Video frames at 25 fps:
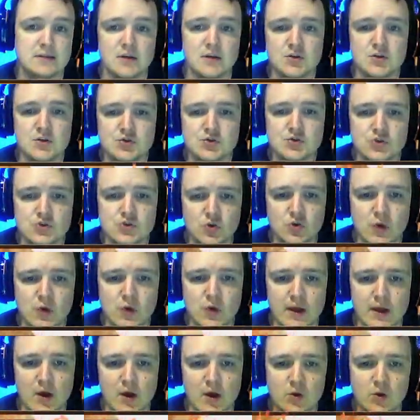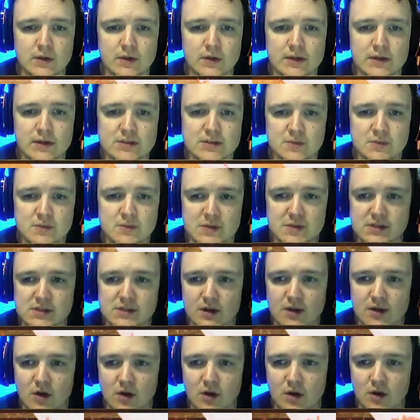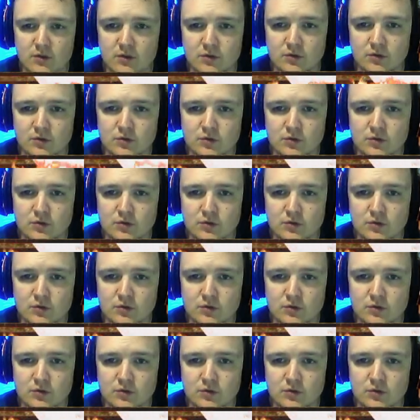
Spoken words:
So it only needs to be stayed on